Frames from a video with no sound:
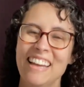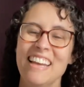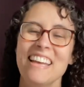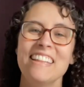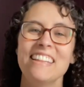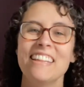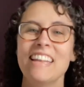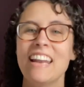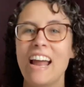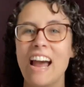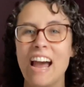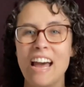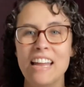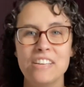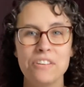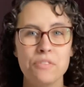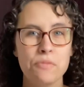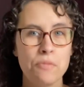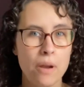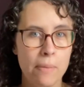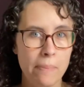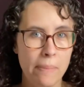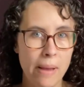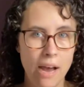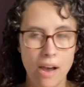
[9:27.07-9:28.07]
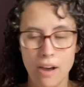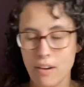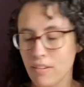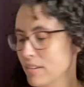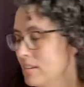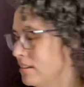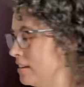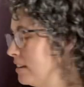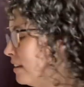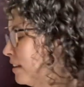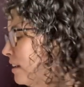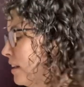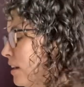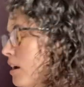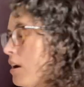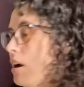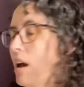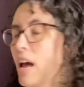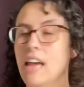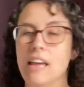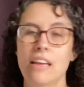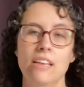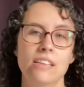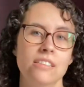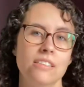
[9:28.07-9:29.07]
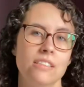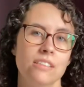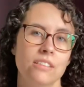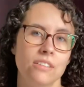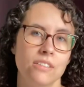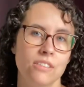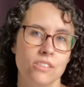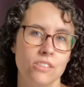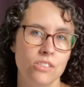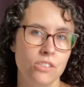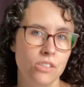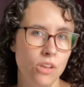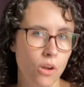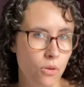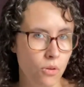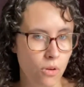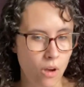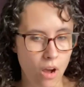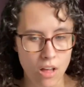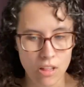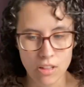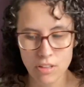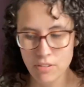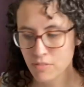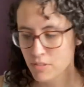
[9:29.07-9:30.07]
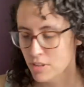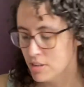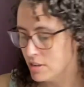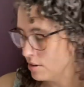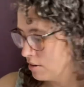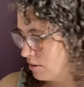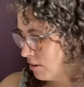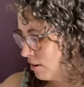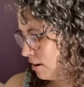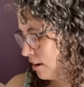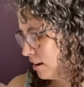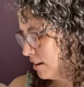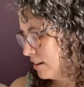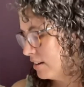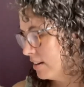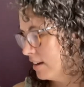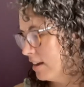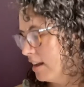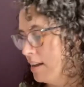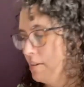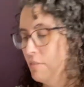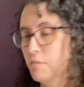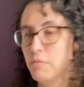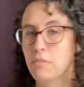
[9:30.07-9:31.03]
that I had to rip out and soak all of the yarn and